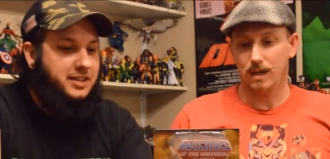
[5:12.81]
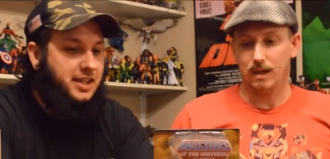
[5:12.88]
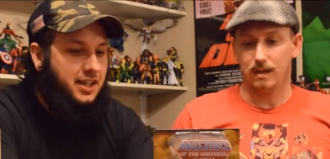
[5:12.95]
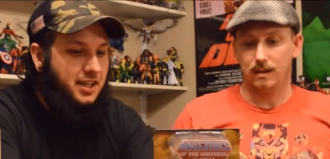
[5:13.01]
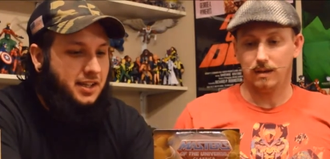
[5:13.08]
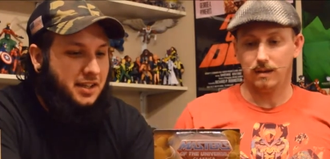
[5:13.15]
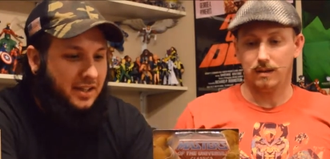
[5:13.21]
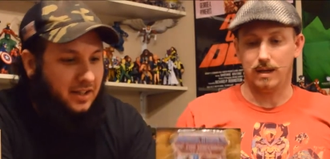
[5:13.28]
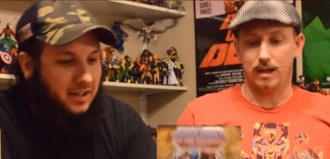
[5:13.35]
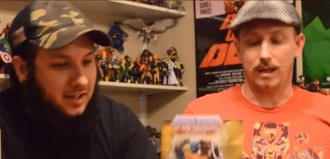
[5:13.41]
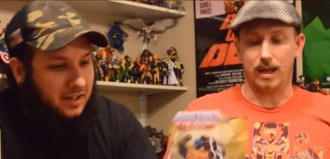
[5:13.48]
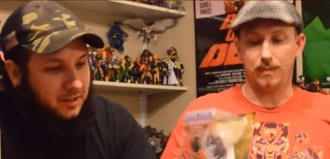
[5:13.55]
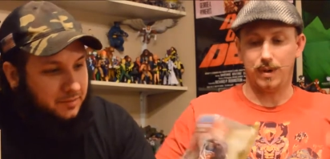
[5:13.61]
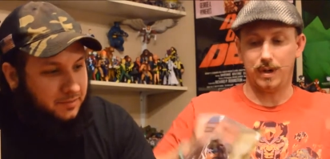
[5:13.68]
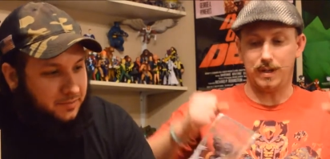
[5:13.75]
Speaker 1: thing. yeah, um,
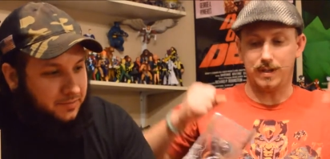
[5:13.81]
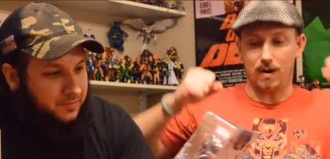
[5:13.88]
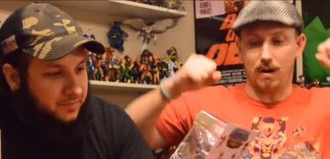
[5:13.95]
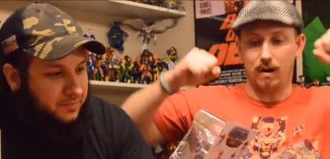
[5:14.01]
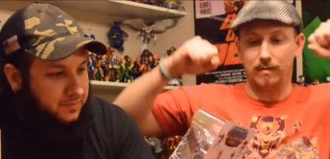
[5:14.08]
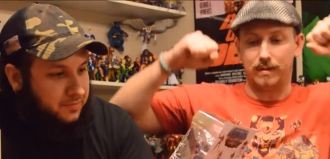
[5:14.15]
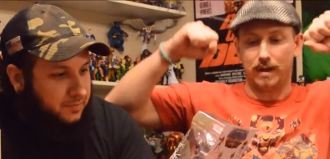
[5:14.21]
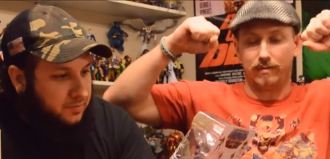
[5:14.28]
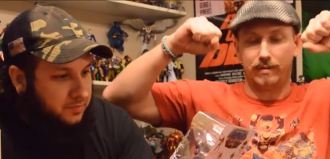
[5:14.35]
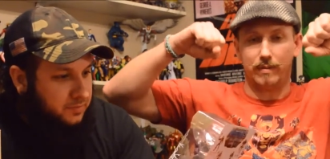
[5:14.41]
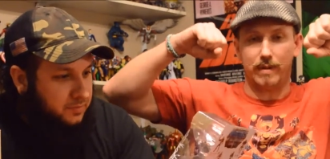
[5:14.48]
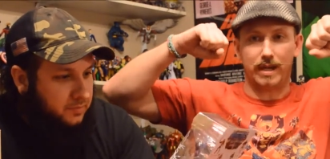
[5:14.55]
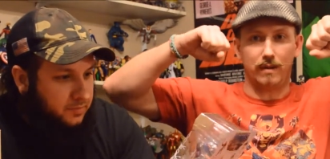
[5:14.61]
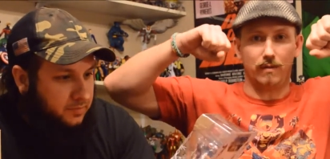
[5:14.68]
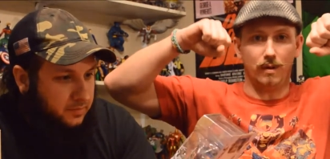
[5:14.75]
they put his arms up
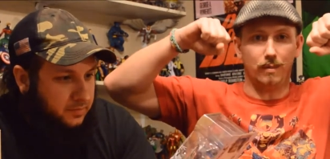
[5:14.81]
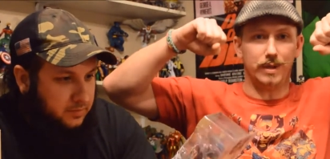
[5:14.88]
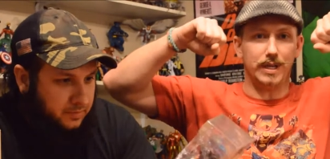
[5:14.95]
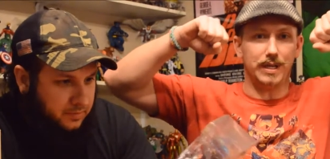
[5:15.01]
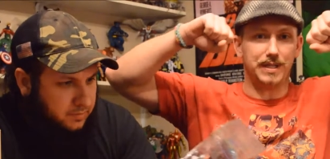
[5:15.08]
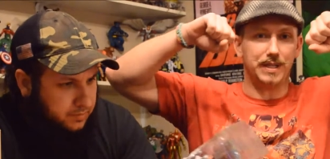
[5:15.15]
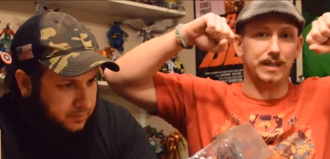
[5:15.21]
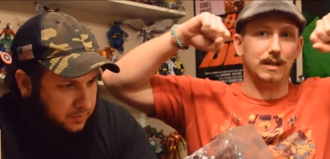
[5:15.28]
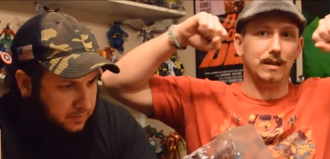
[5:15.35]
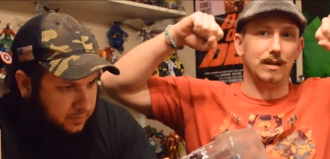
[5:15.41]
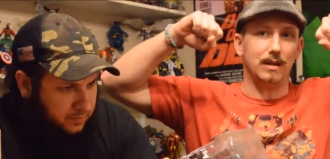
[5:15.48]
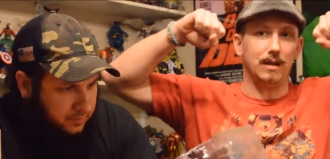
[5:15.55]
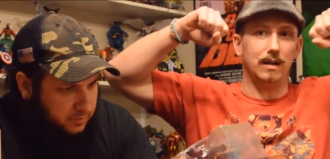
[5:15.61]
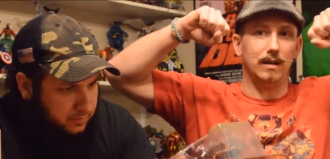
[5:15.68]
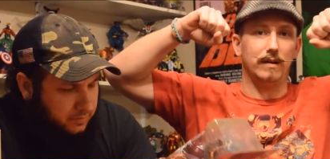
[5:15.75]
to make it reminiscent
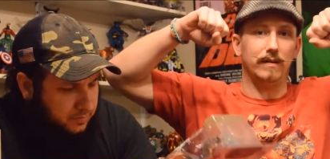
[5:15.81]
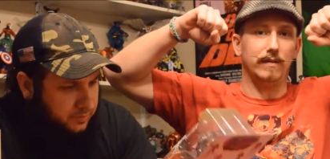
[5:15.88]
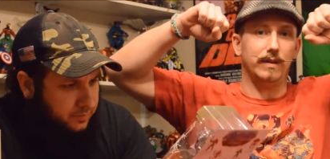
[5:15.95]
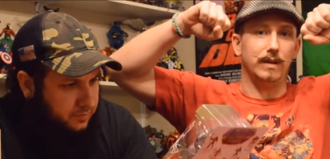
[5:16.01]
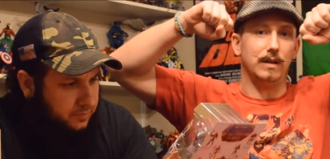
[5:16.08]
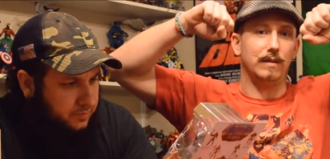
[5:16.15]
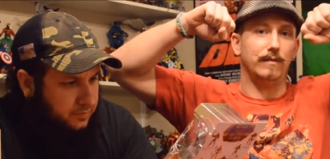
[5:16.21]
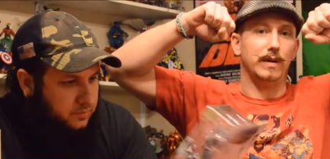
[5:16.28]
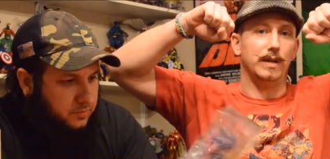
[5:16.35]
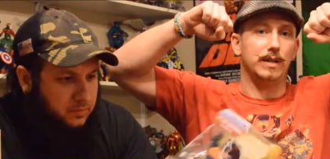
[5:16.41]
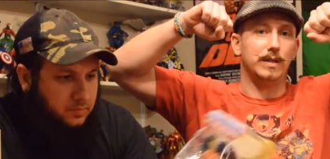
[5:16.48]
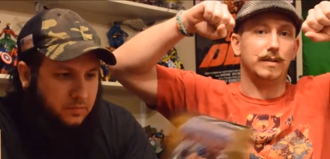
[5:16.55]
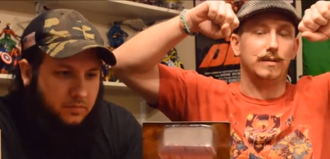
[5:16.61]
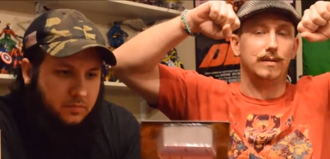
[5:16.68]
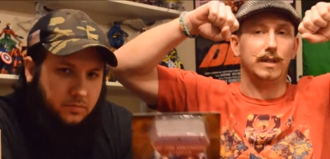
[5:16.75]
of the
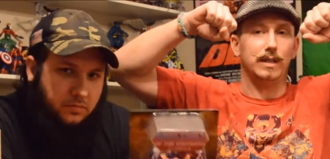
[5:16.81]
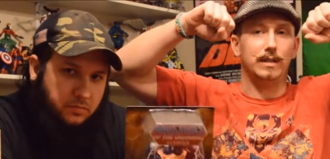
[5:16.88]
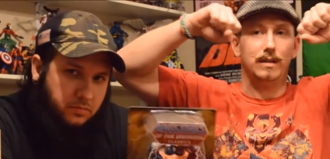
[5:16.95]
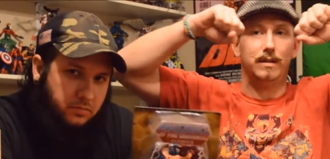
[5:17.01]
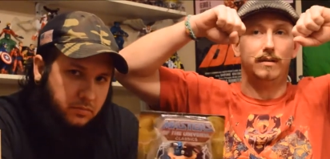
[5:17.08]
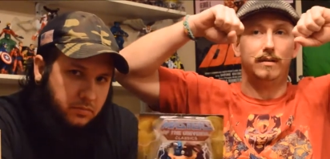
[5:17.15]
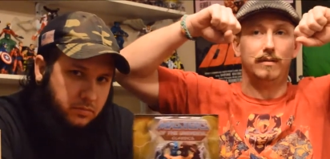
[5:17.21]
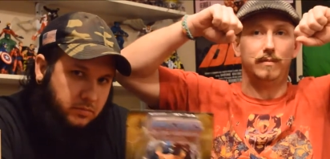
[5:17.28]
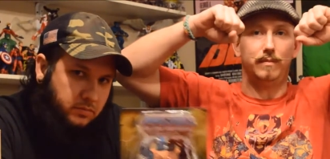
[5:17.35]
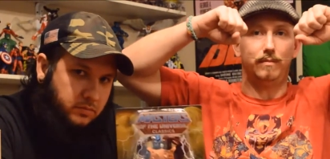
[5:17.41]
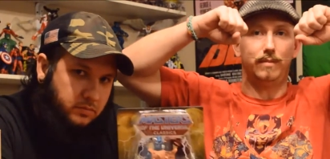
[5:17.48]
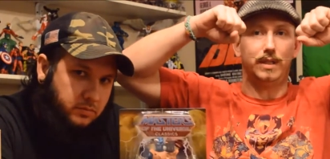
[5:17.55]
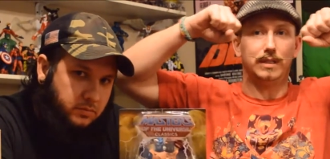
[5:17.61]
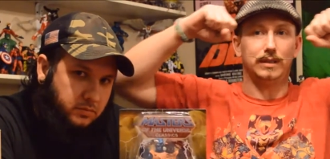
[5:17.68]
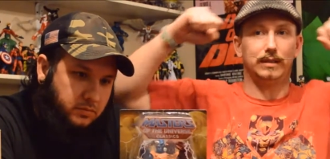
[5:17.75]
vintage toy
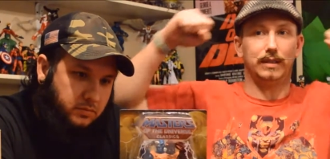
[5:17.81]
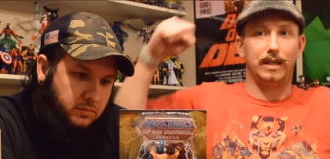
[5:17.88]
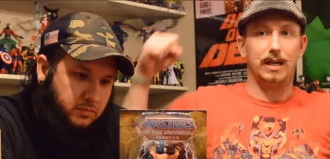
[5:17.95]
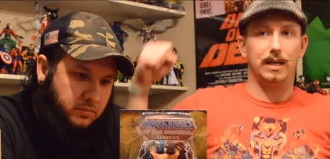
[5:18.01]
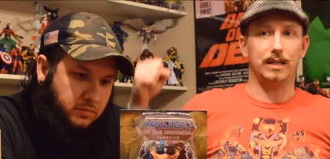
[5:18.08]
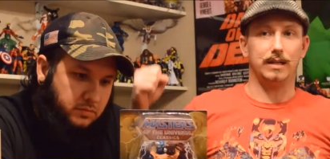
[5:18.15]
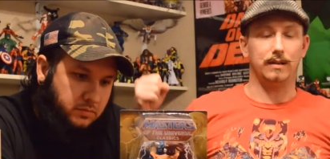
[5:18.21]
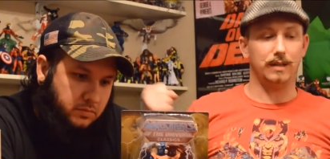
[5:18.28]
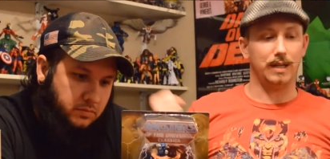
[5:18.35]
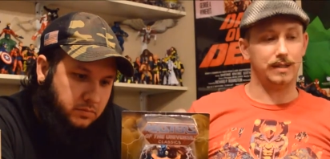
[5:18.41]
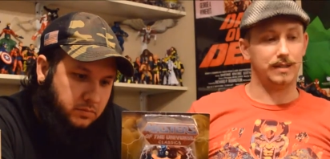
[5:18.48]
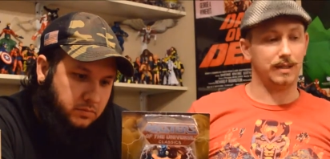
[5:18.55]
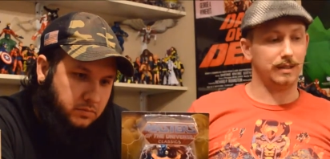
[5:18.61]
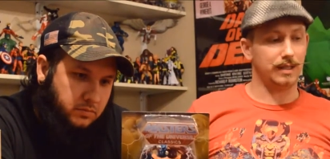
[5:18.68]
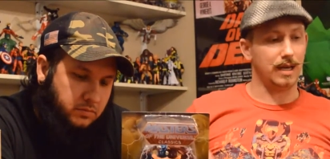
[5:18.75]
but they, uh, you know, they
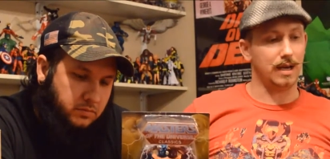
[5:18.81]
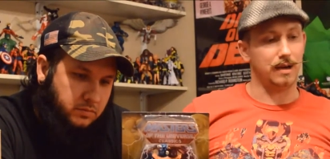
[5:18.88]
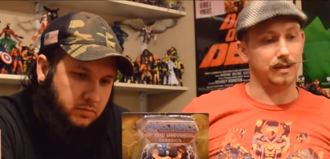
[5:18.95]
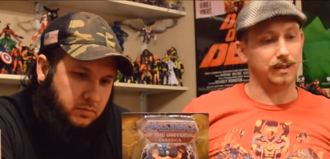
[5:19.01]
sit down